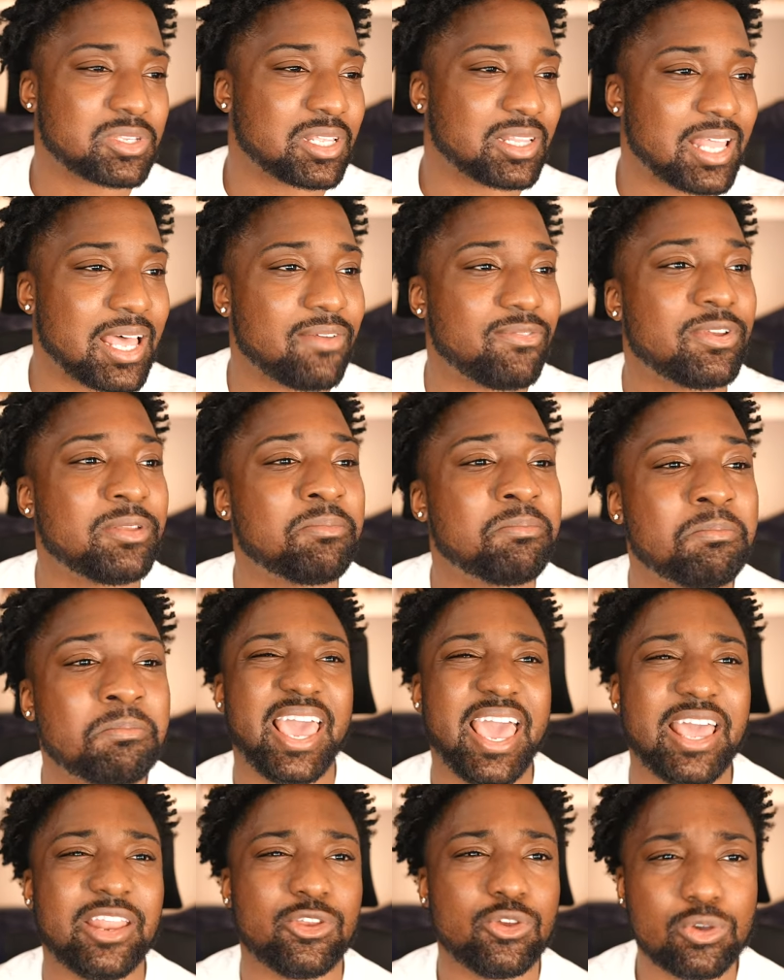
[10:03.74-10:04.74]
11,
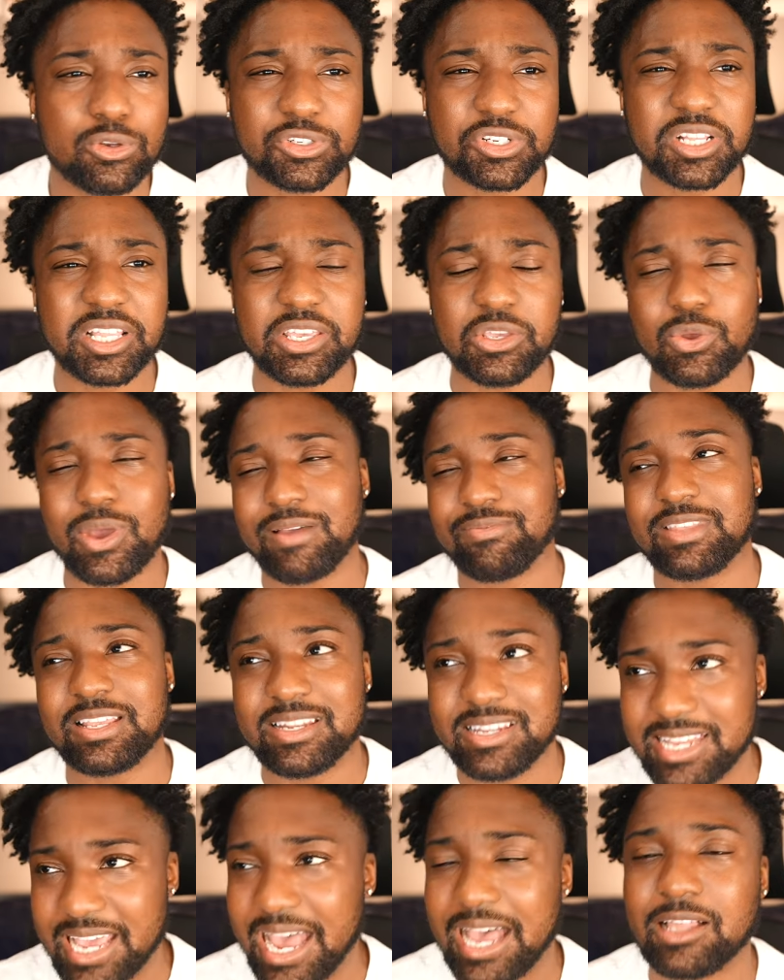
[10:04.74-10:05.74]
and usually you have to
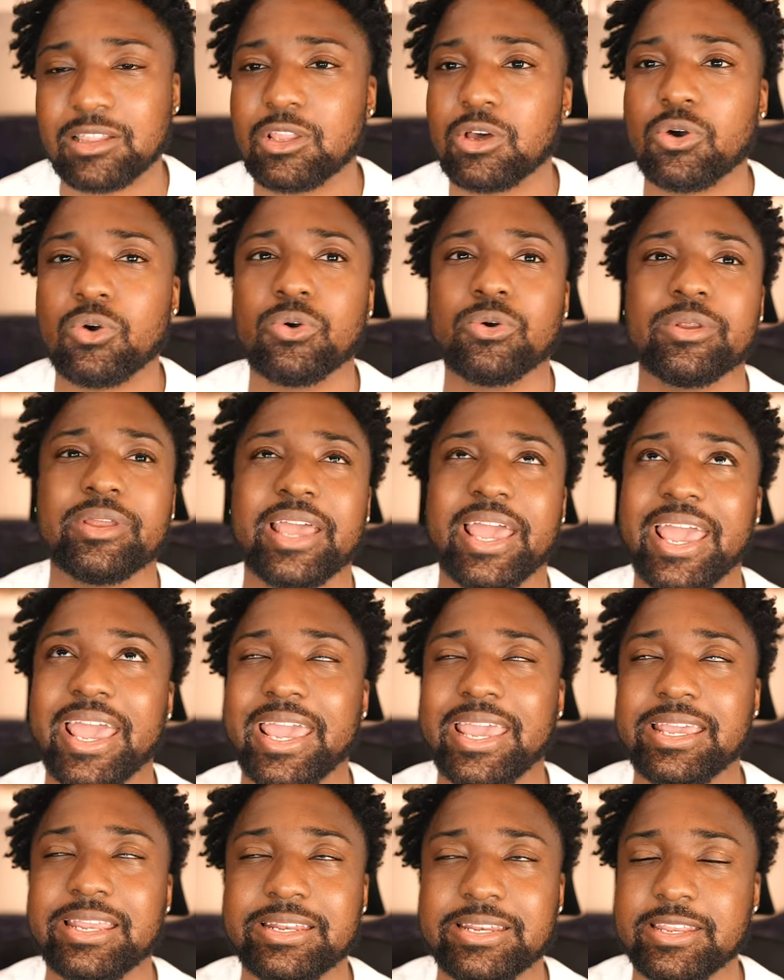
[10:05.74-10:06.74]
download
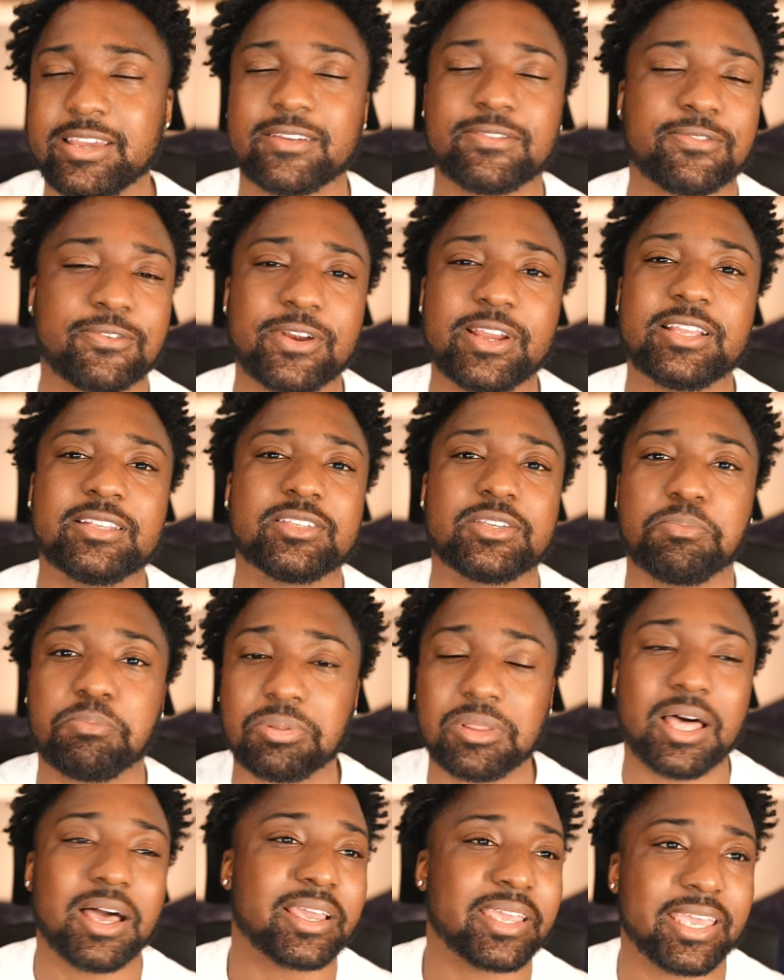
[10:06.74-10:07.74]
a different
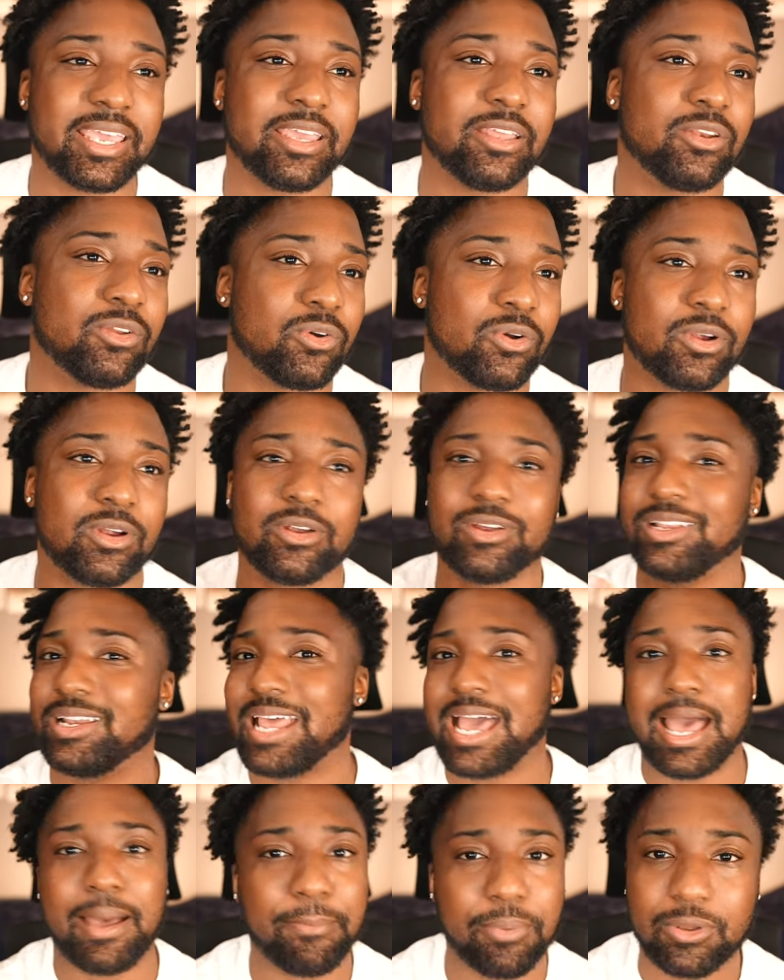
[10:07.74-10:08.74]
plugin or an
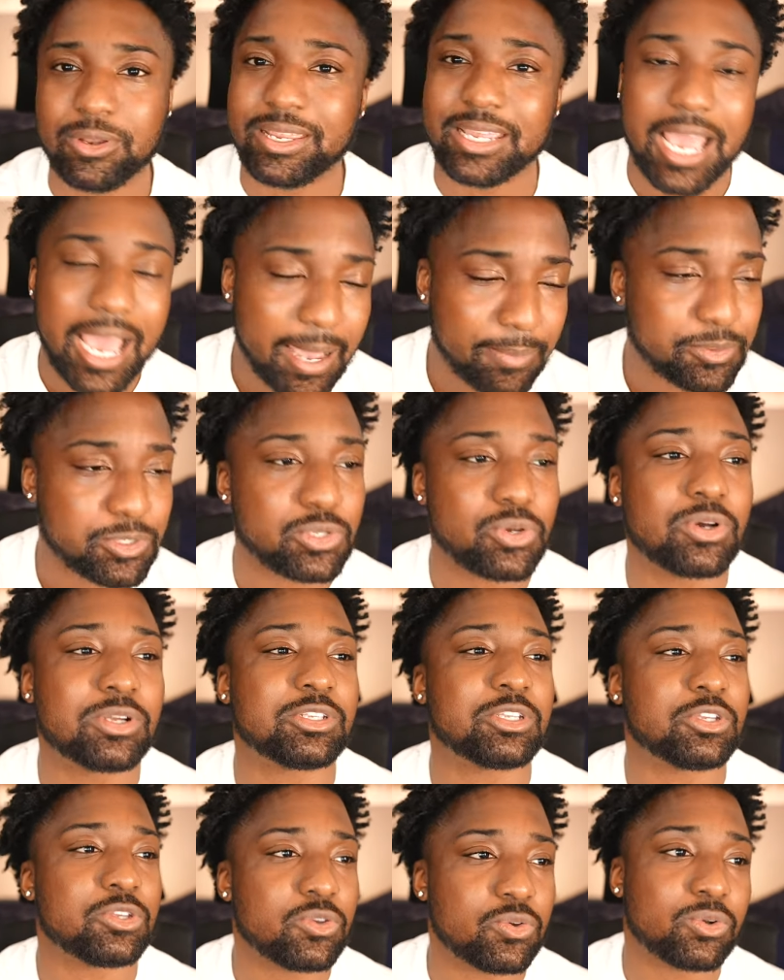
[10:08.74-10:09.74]
app on the App Store
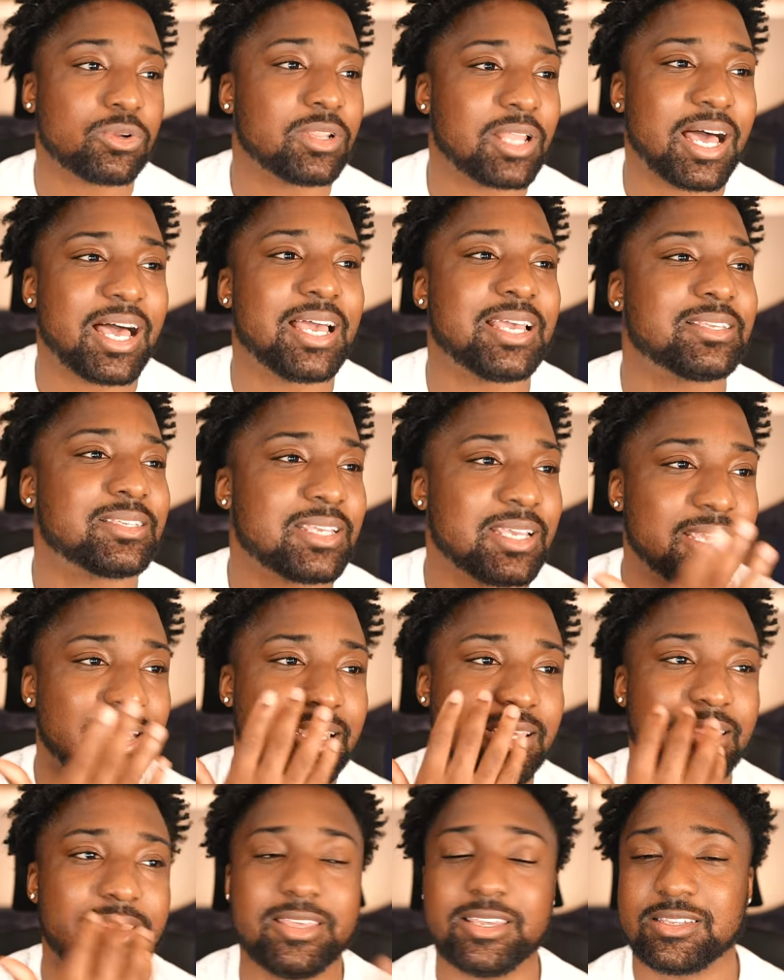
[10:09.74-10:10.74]
to utilize
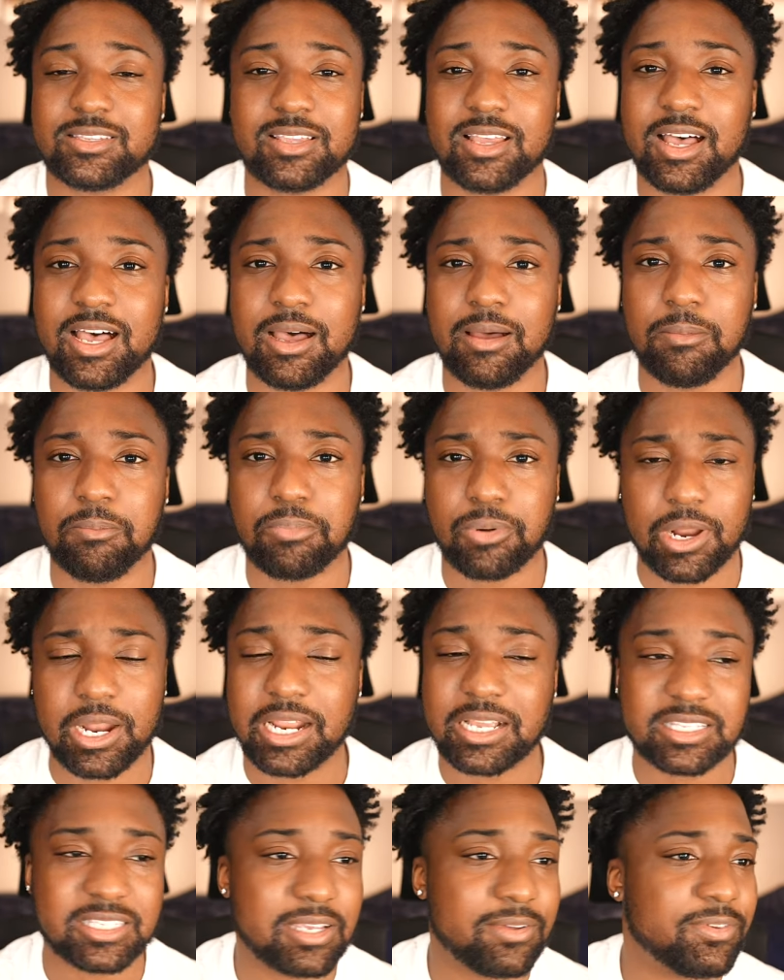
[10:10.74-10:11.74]
this uh,
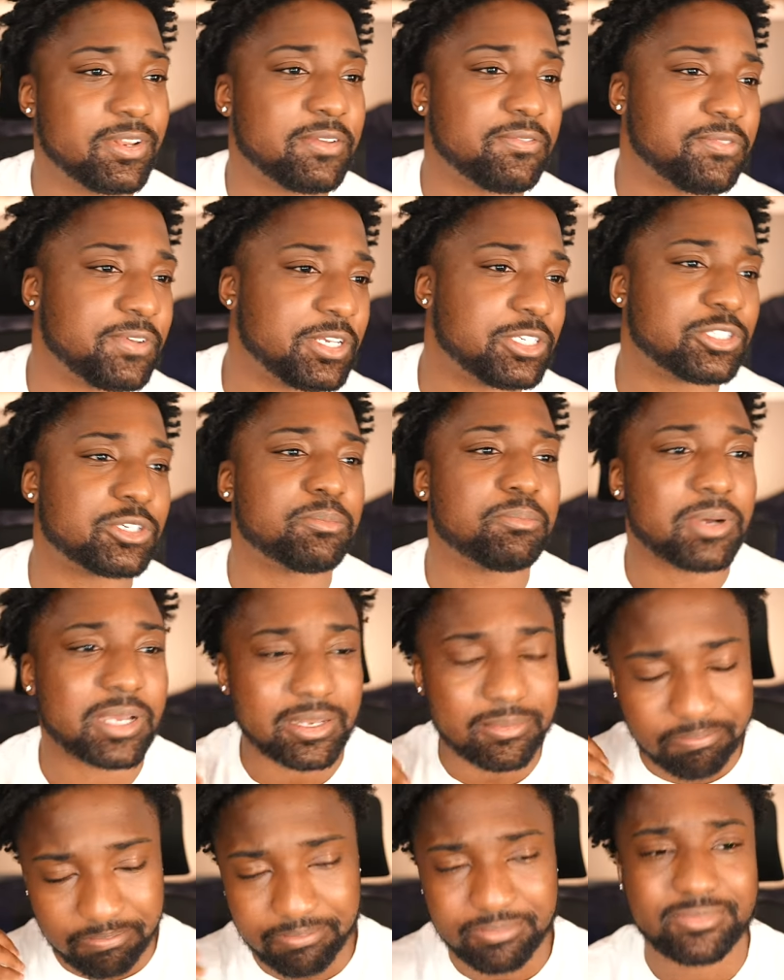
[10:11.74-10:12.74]
productivity feature,
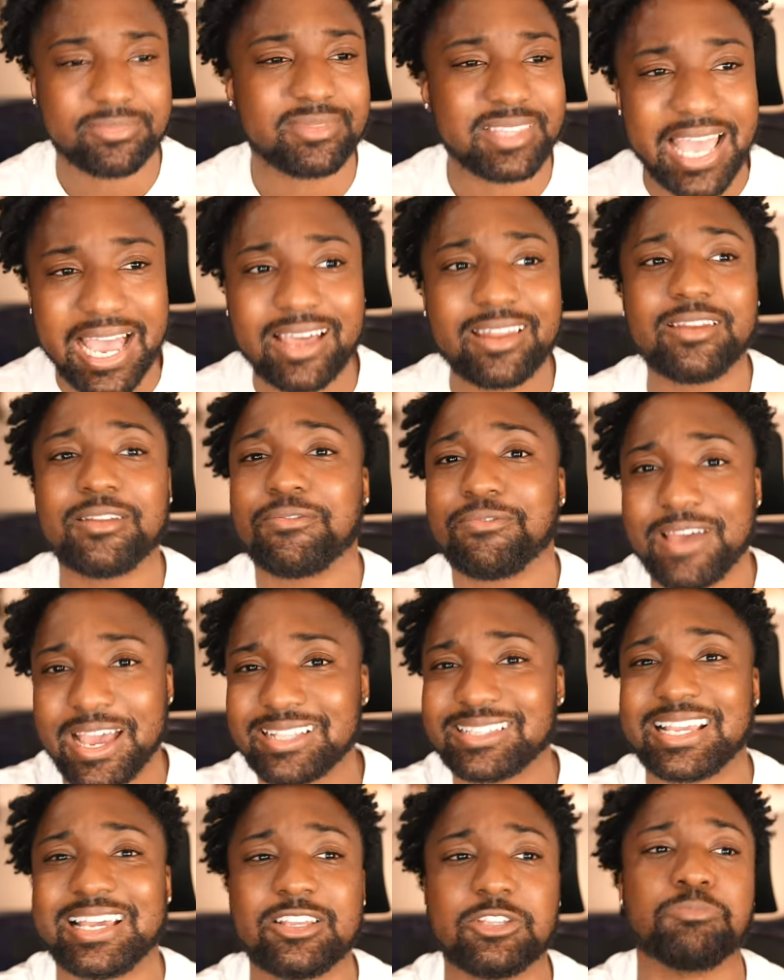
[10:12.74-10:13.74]
but now to the
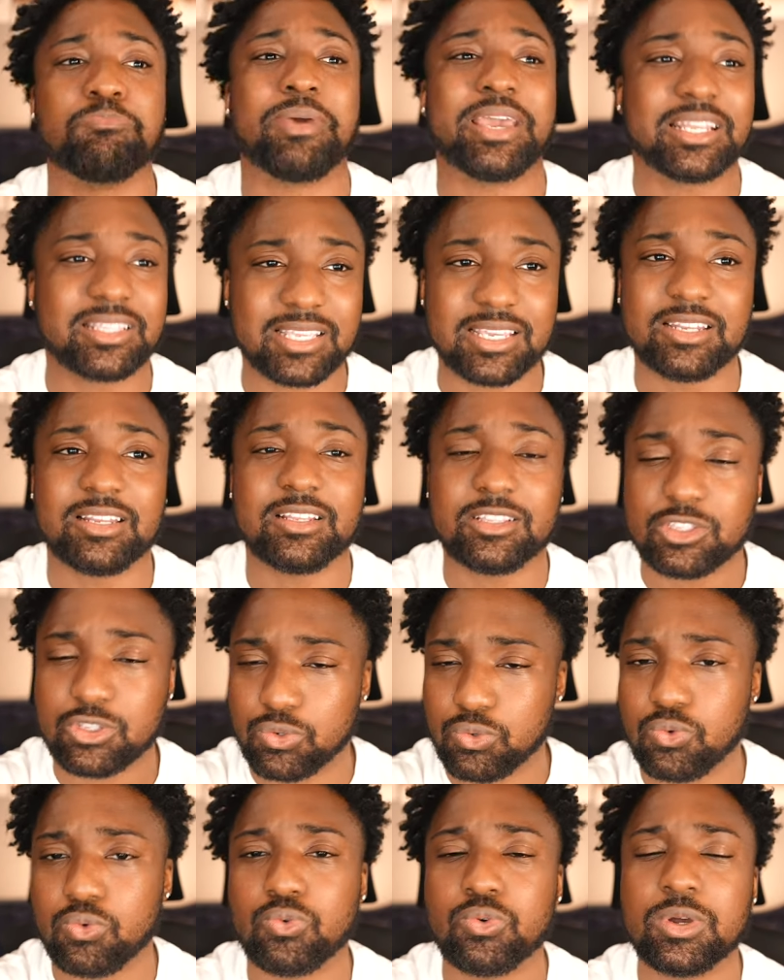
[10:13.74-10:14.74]
fact that it's baked in
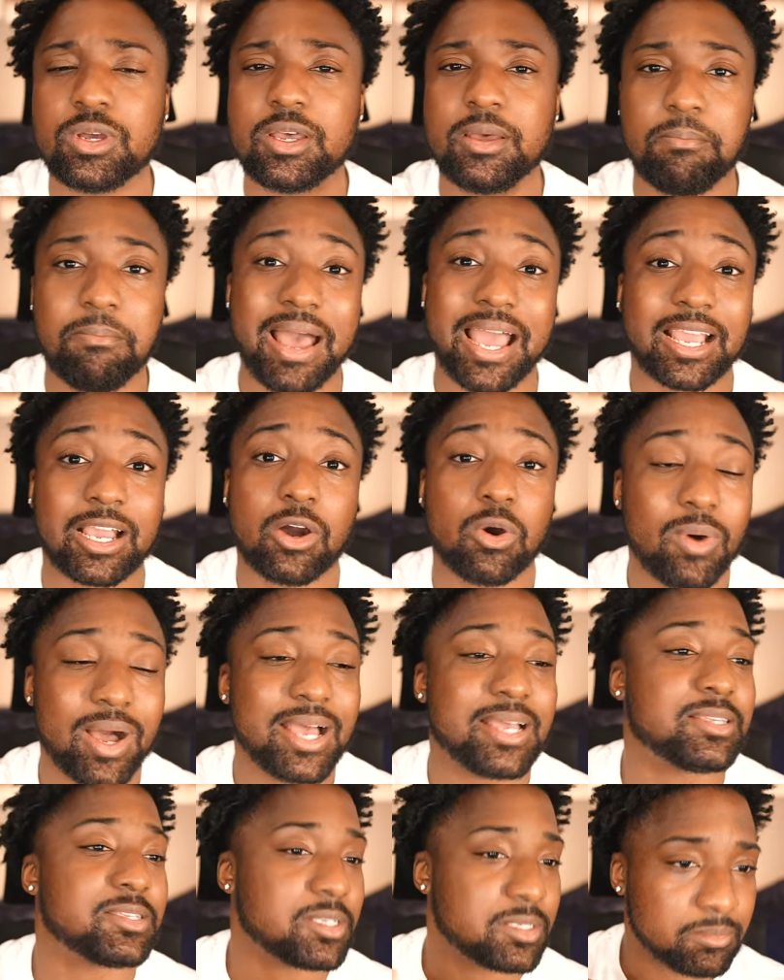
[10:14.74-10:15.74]
into Mac
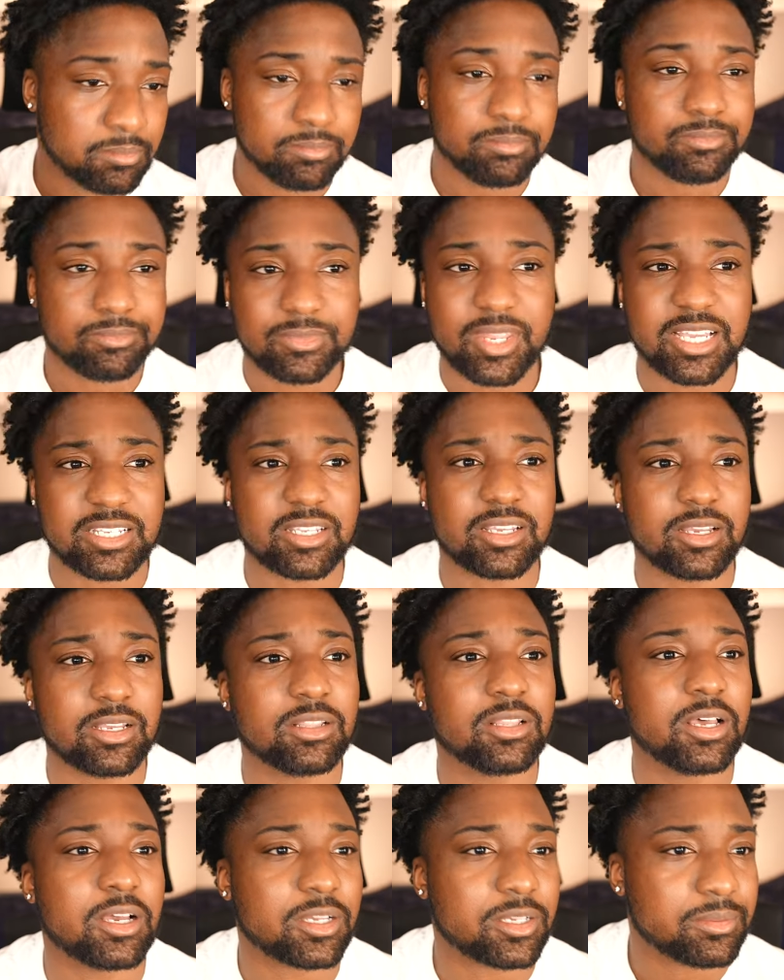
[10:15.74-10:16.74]
OS, that's a good
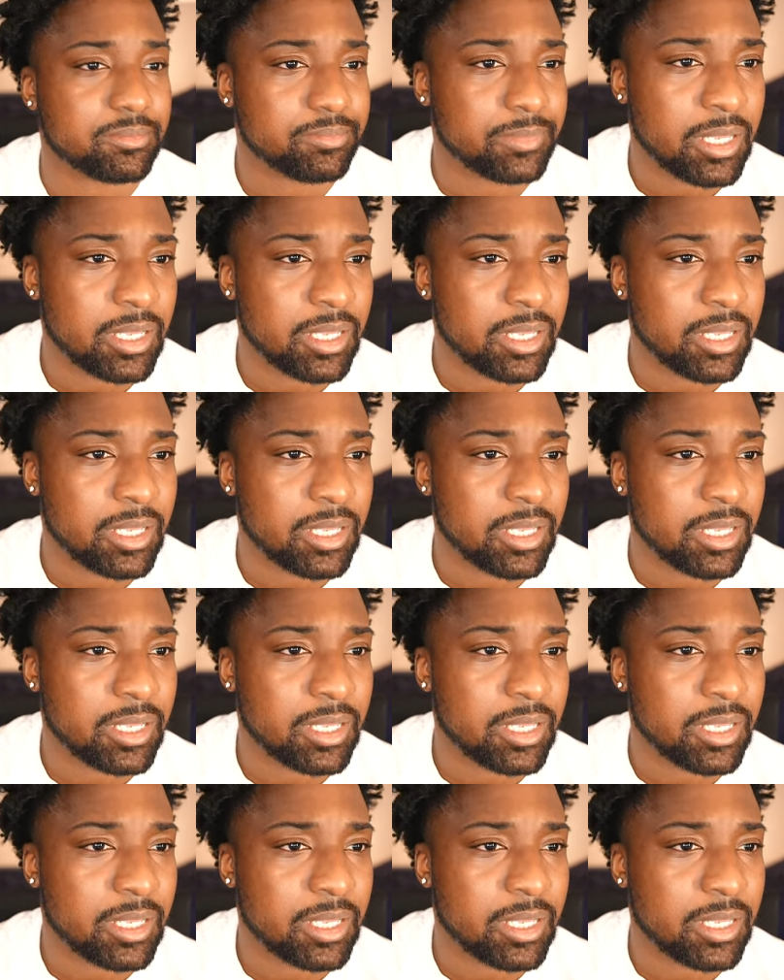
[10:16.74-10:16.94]
look.